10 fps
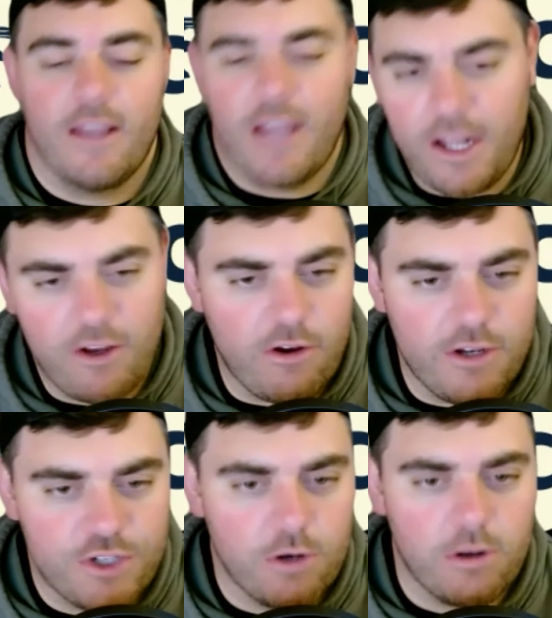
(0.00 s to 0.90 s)
Kind of
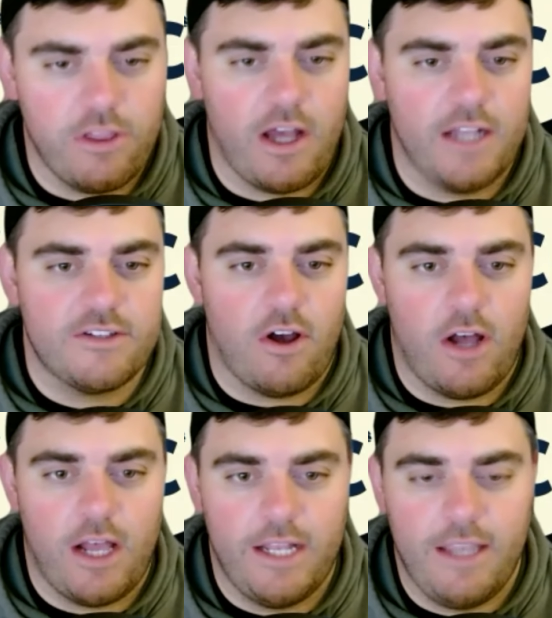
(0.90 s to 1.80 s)
curious your thoughts
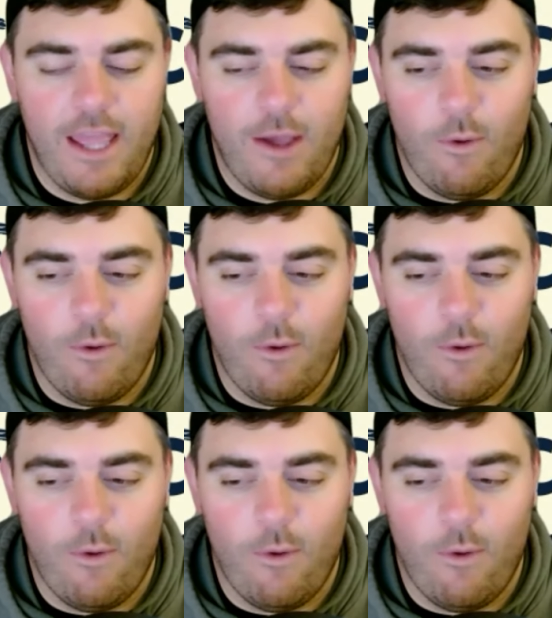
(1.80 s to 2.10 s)
on